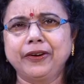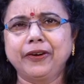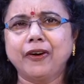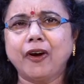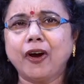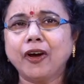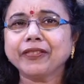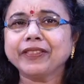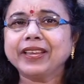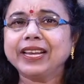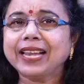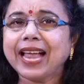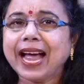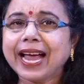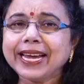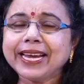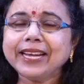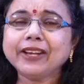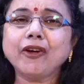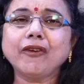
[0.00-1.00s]
on the
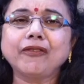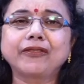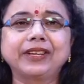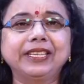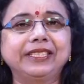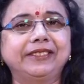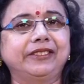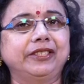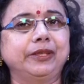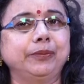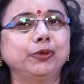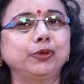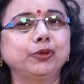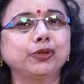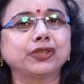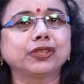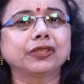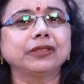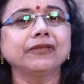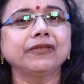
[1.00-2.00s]
line of
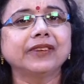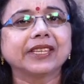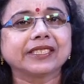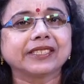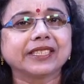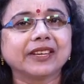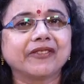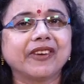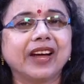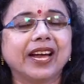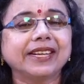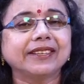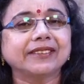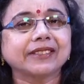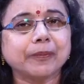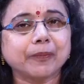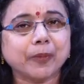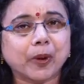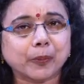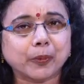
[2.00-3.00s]
distribution which divides
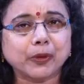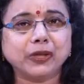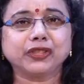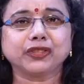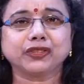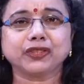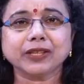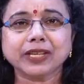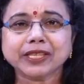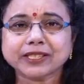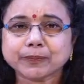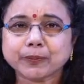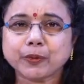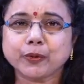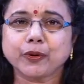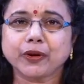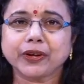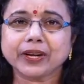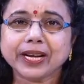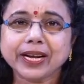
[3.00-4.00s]
the population as
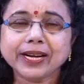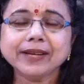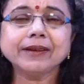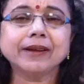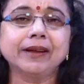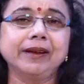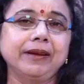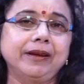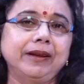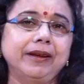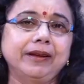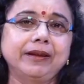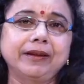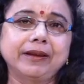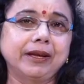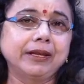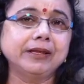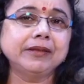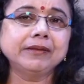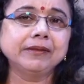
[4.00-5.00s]
poor and
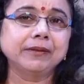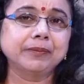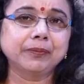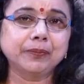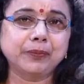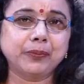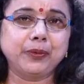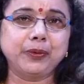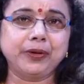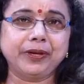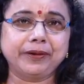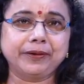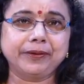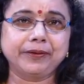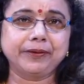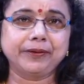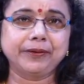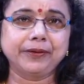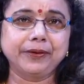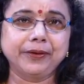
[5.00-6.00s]
non-poor.
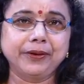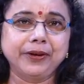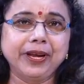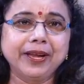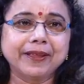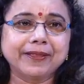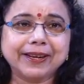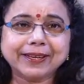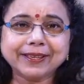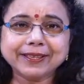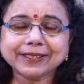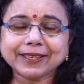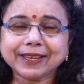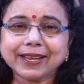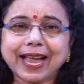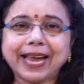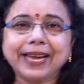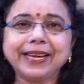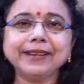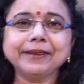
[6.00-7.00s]
That is a
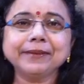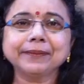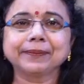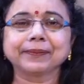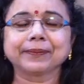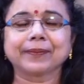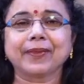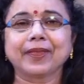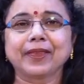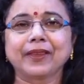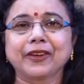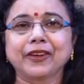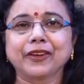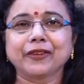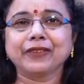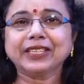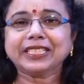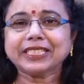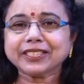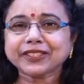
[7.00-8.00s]
line
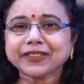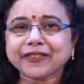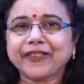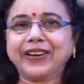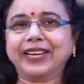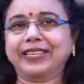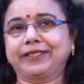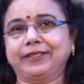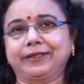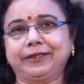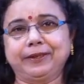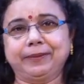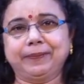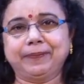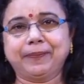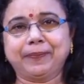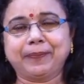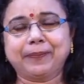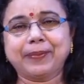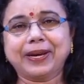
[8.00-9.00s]
which is fixed
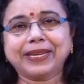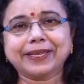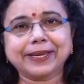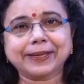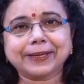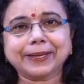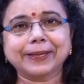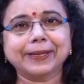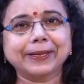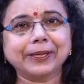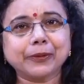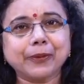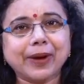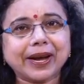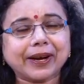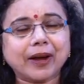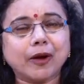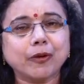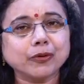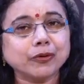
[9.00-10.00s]
by taking into
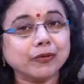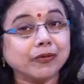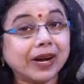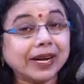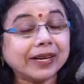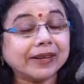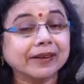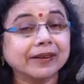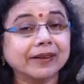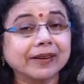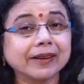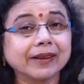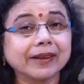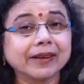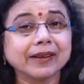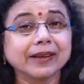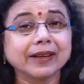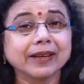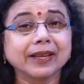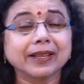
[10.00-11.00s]
account what?
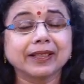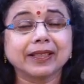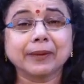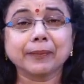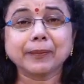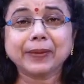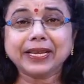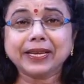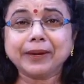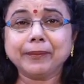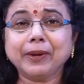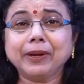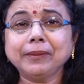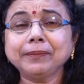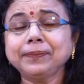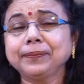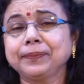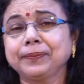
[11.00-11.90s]
The minimum